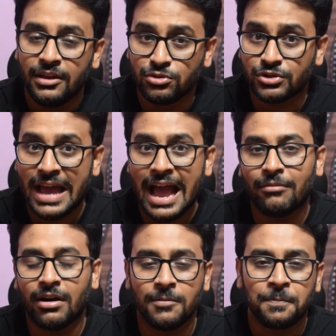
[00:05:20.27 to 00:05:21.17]
You should
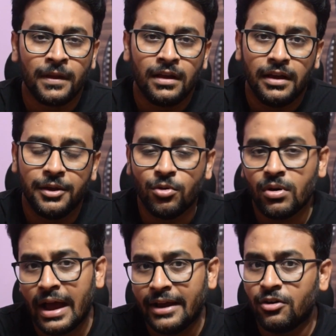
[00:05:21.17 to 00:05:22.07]
have a, you
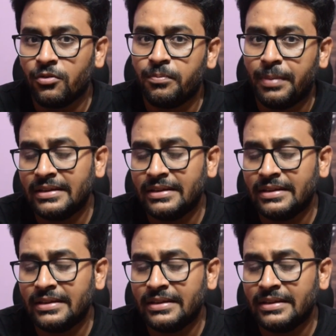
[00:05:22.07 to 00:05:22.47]
know, kind of